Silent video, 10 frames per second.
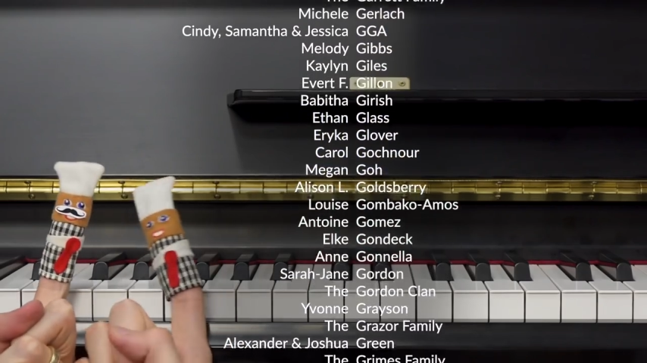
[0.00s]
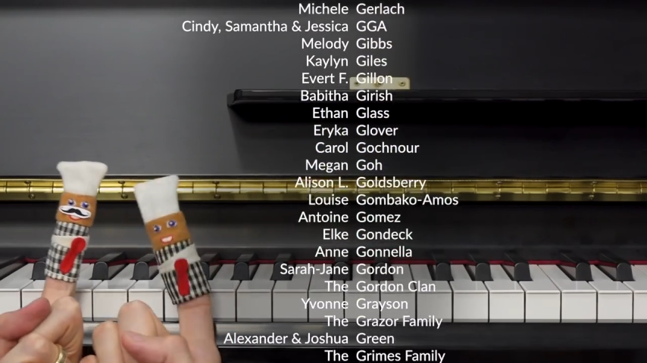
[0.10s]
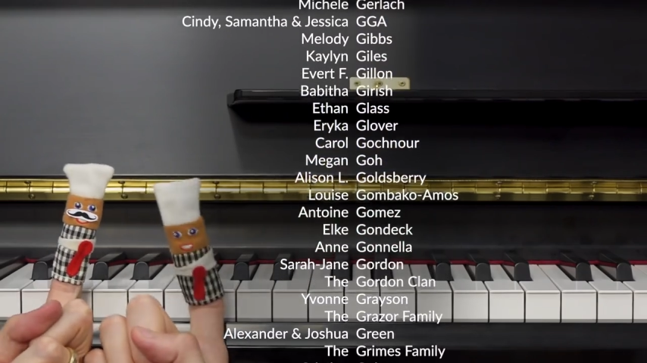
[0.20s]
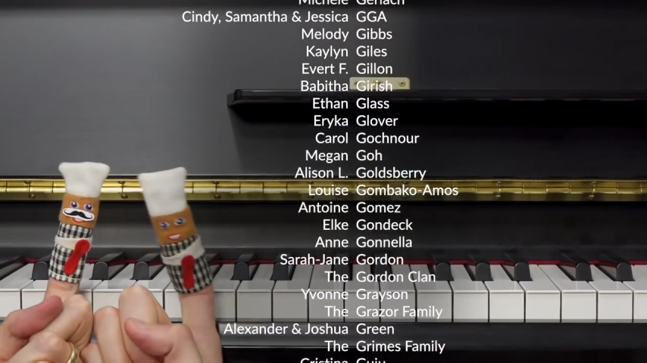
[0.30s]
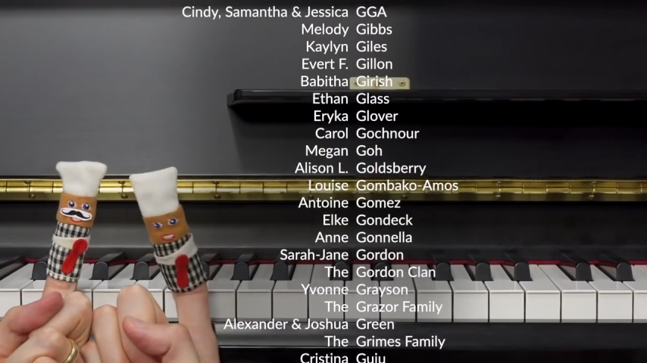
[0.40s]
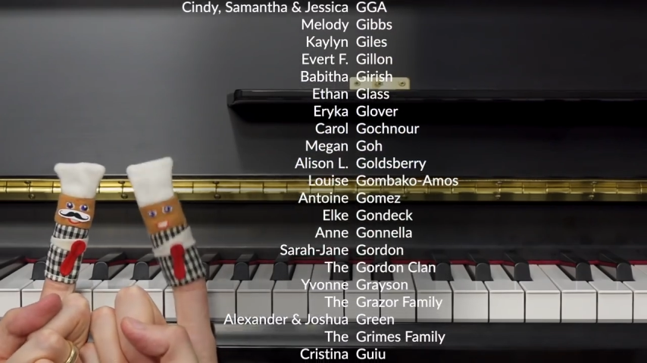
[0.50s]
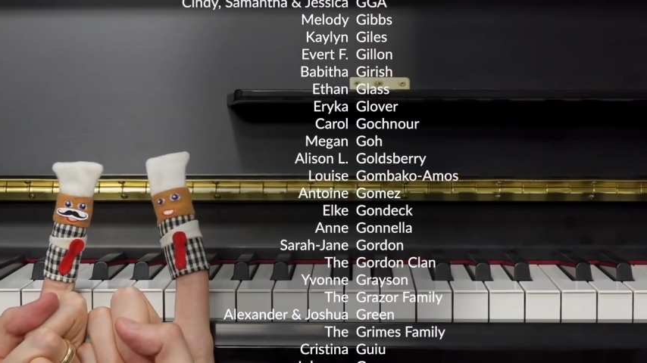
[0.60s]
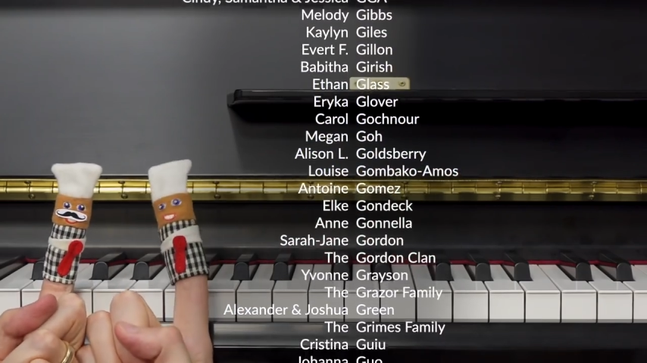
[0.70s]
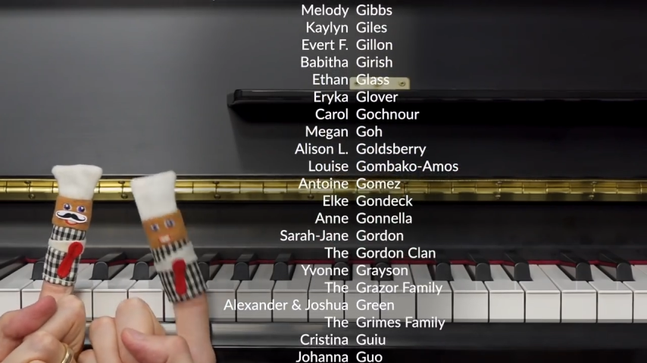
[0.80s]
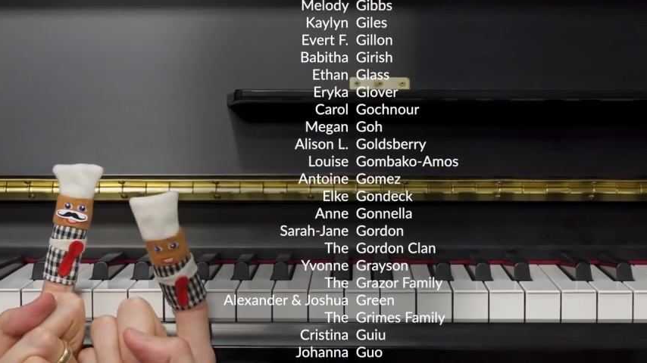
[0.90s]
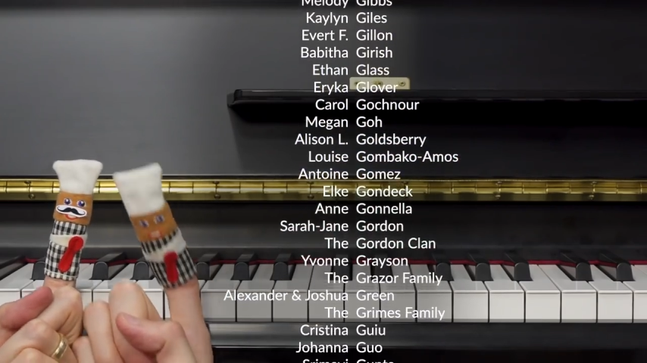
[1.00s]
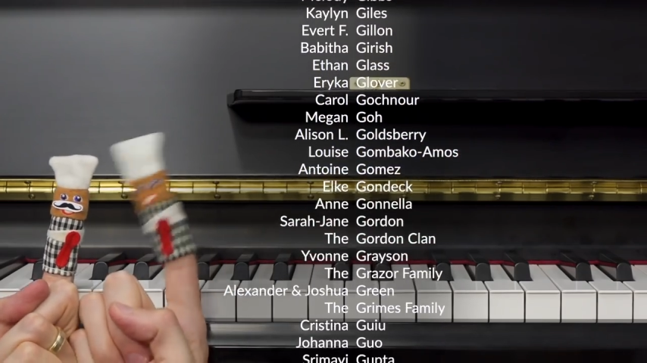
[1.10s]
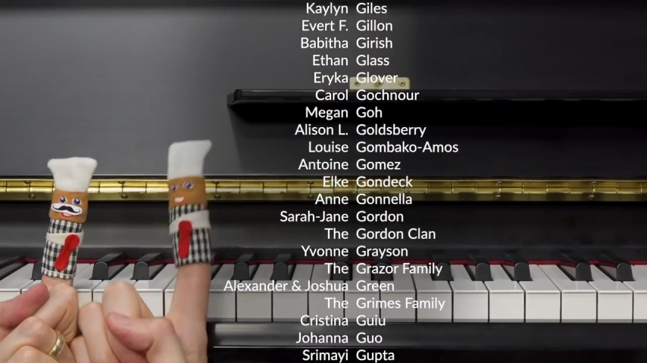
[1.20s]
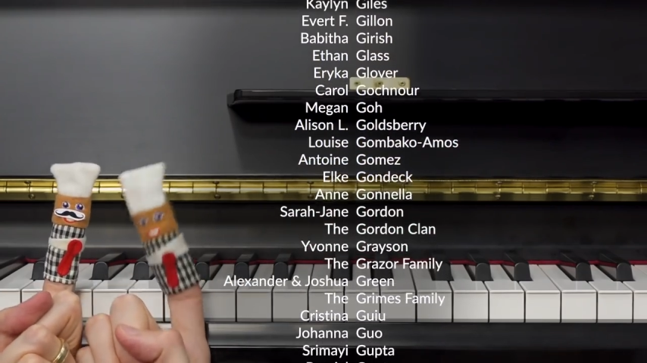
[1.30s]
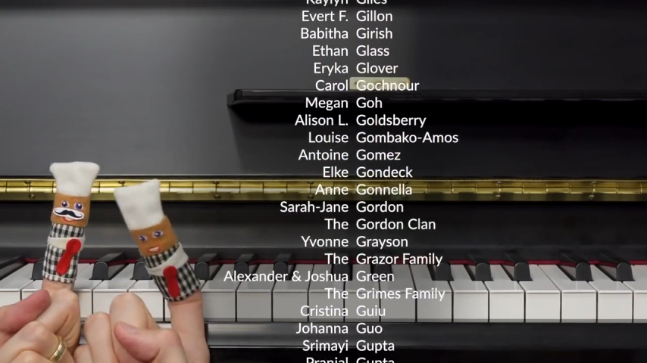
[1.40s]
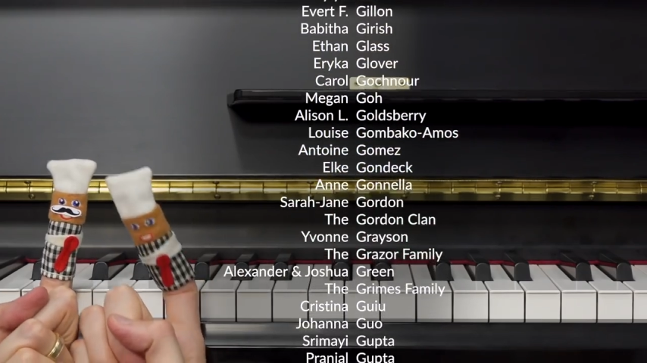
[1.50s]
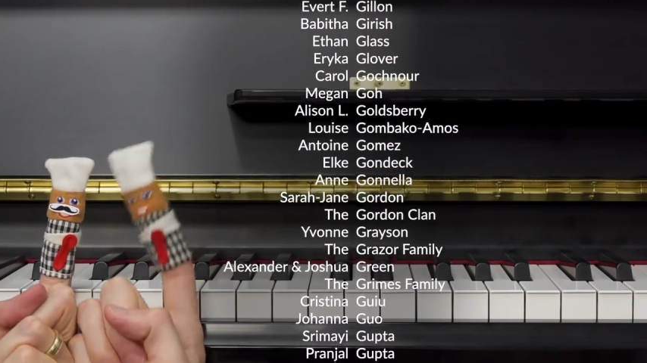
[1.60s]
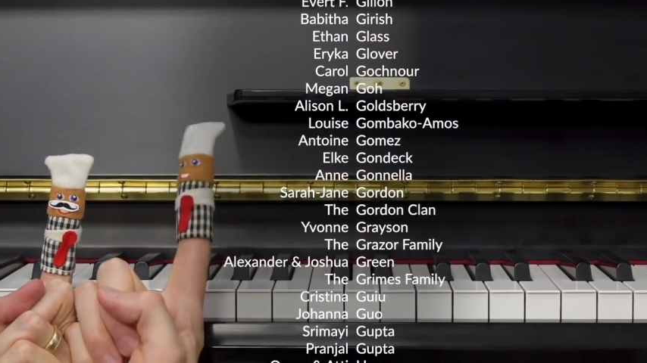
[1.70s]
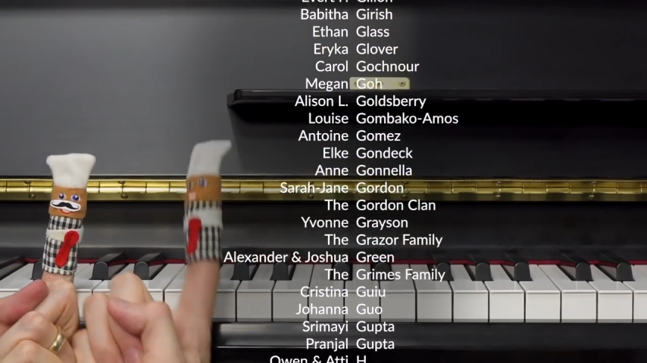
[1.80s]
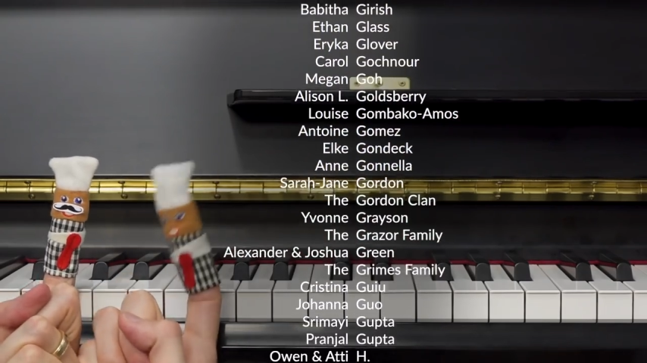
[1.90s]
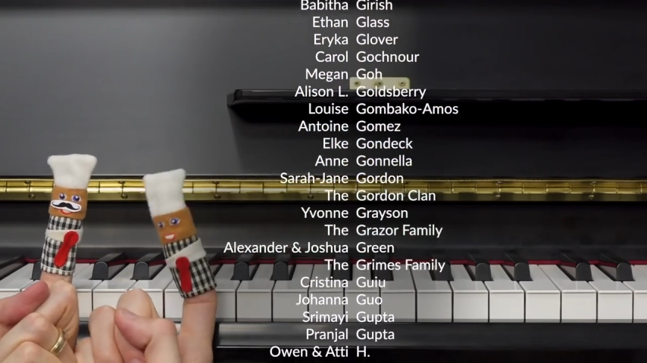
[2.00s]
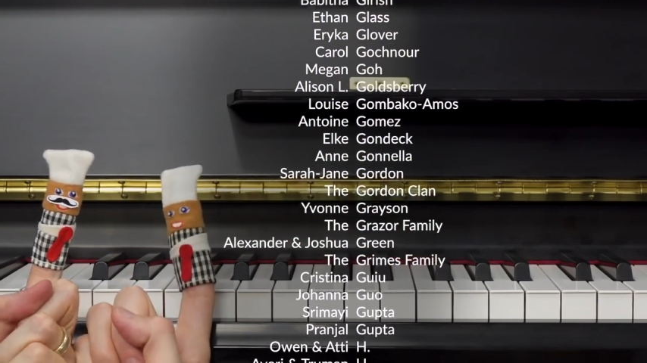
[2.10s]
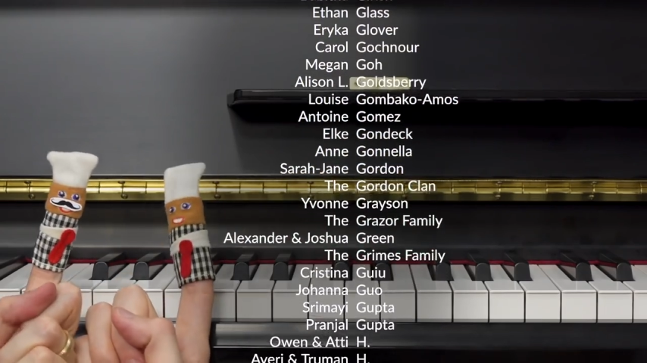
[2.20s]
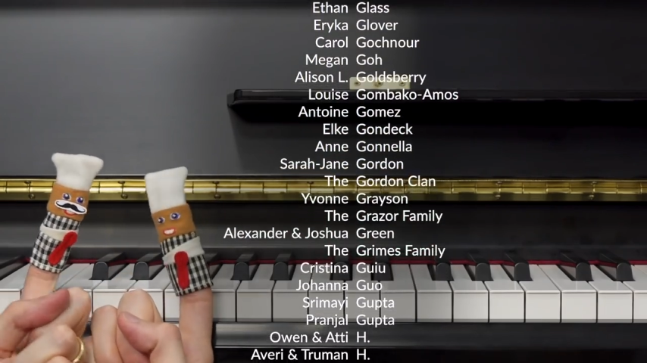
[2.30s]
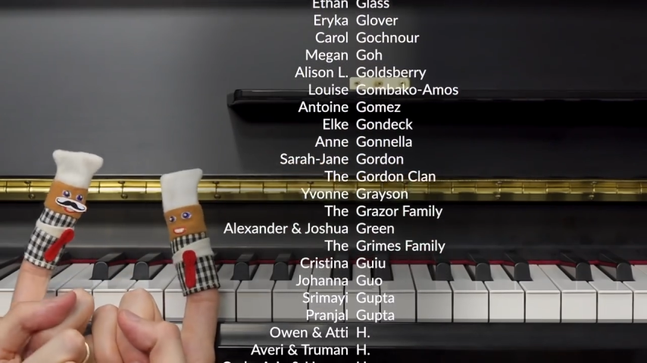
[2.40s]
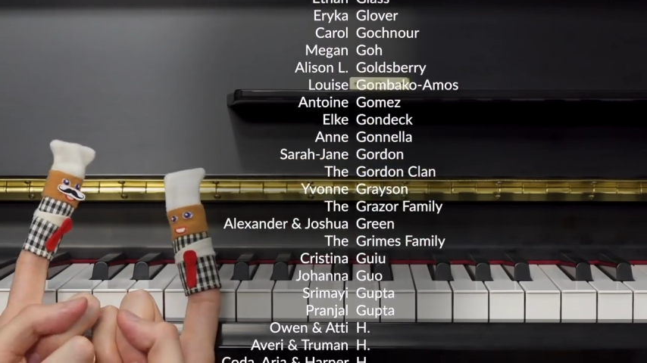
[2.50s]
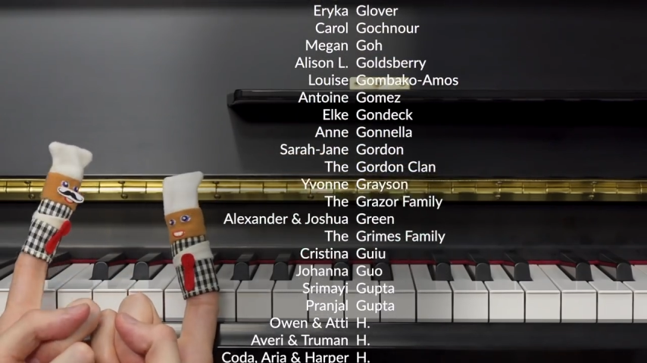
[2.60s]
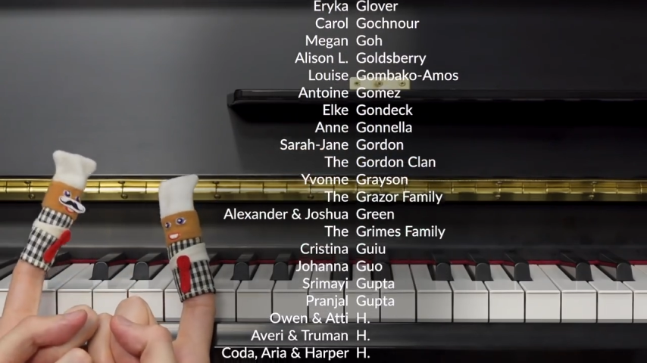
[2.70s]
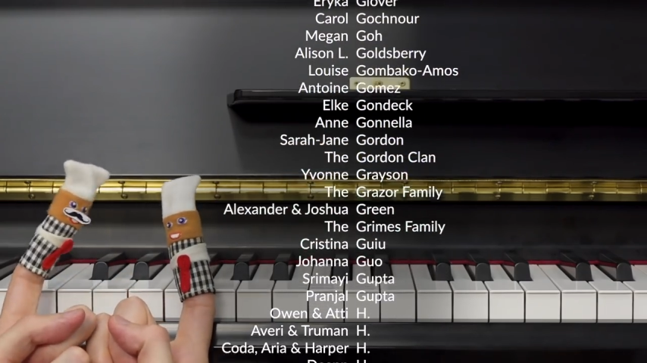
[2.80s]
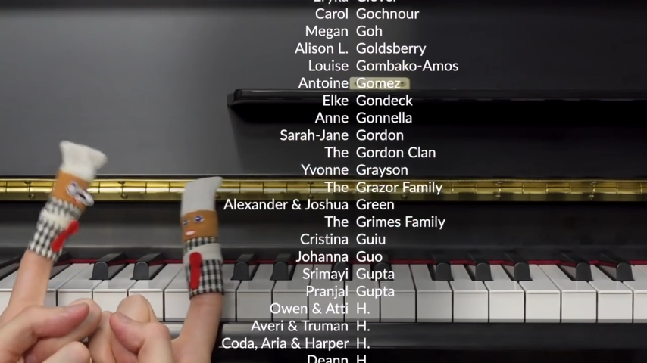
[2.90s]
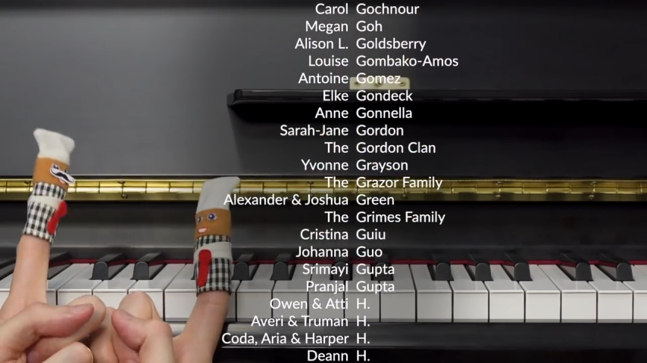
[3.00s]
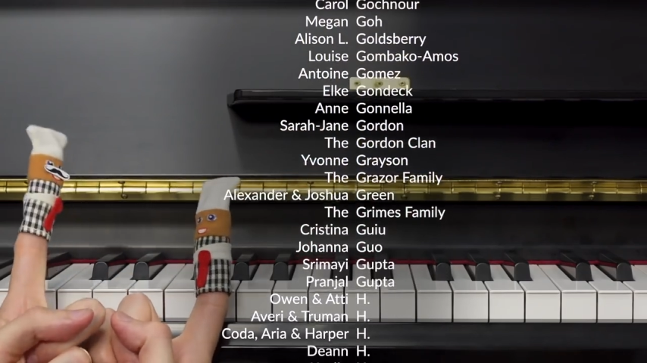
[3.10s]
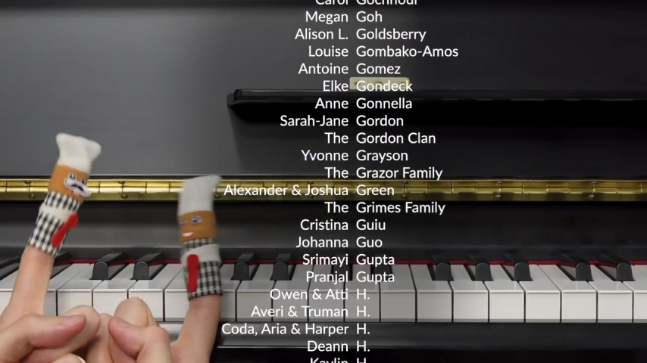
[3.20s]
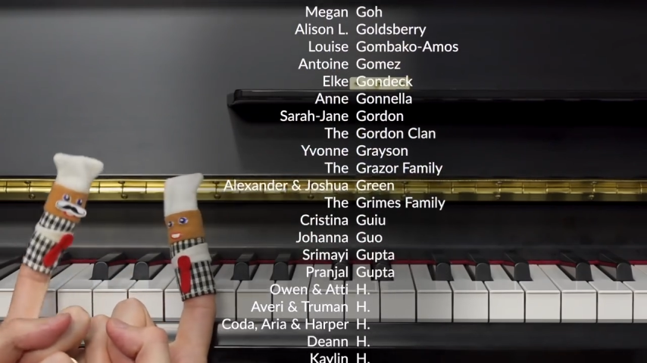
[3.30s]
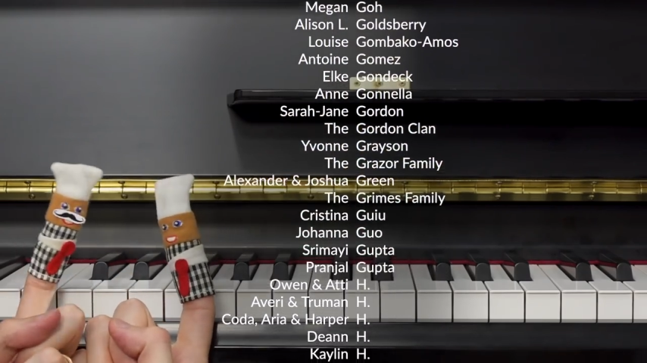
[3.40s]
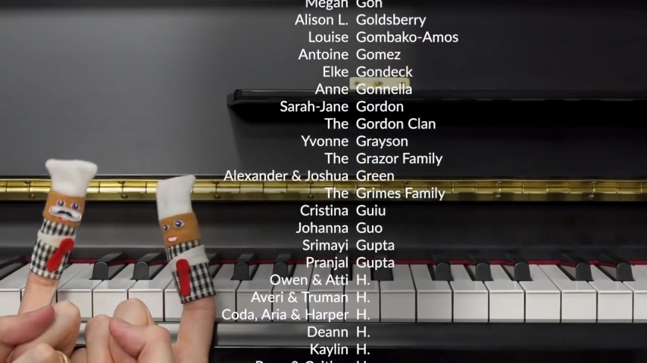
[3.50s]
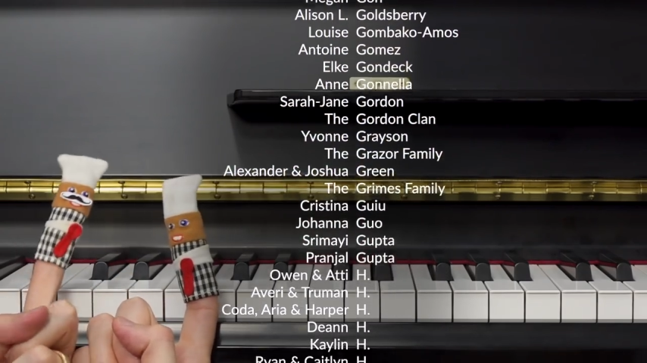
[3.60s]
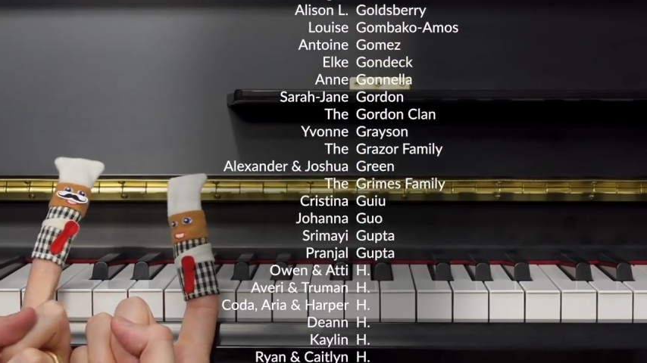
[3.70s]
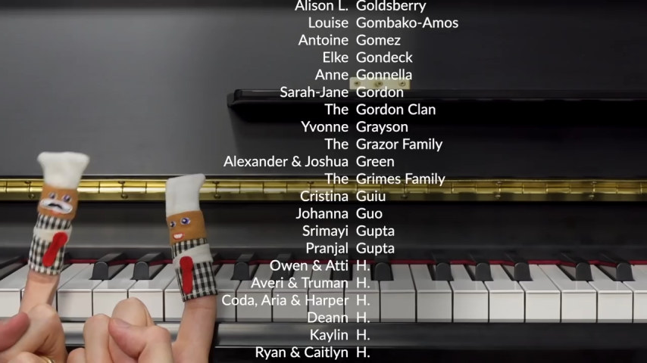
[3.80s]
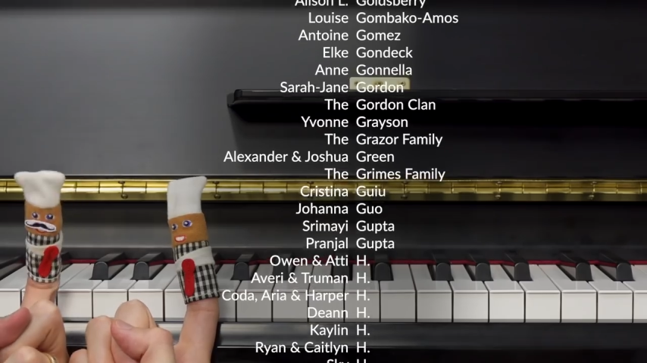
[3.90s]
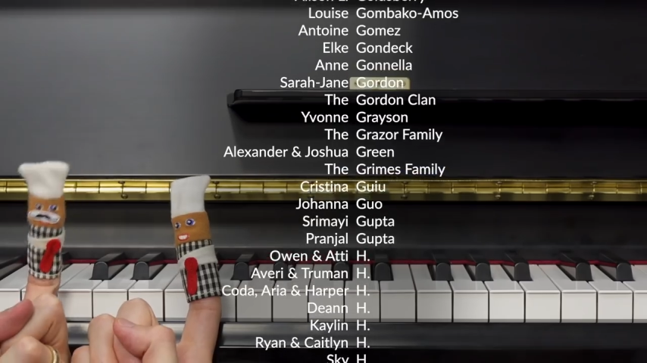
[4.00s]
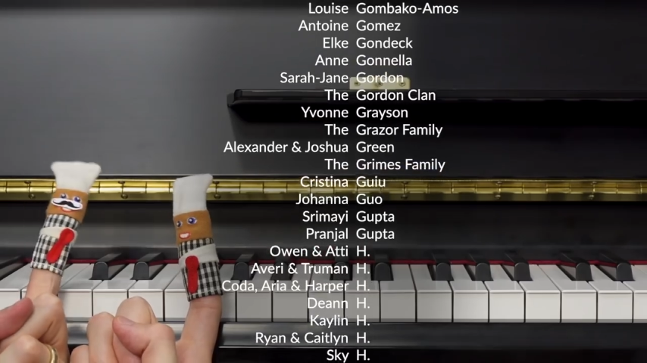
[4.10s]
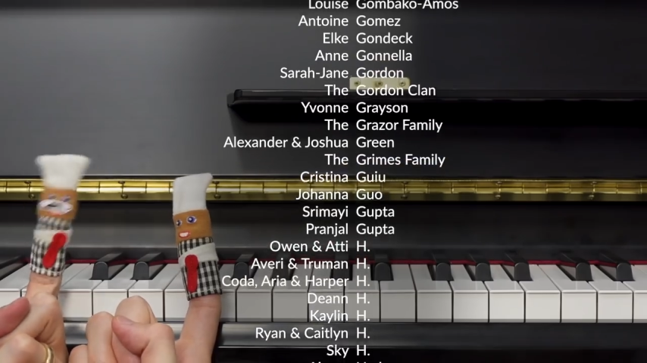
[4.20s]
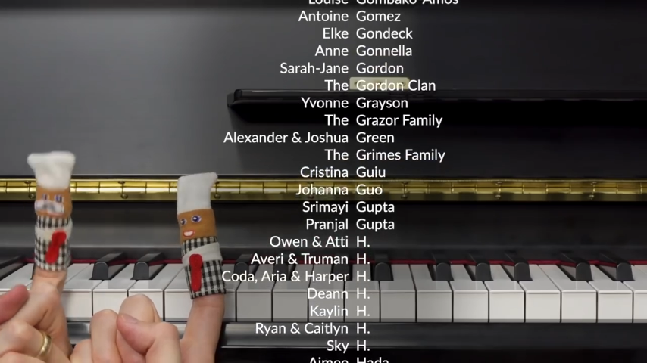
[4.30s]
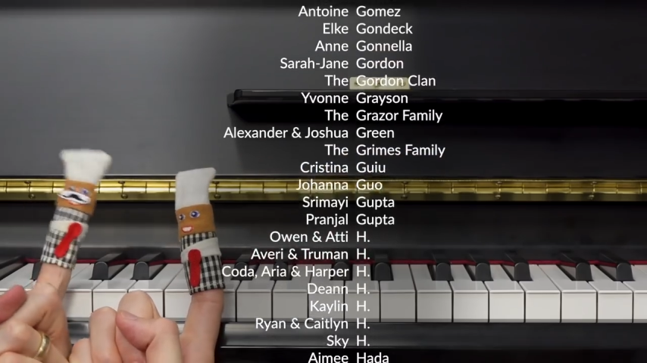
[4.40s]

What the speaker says: (no speaker visible)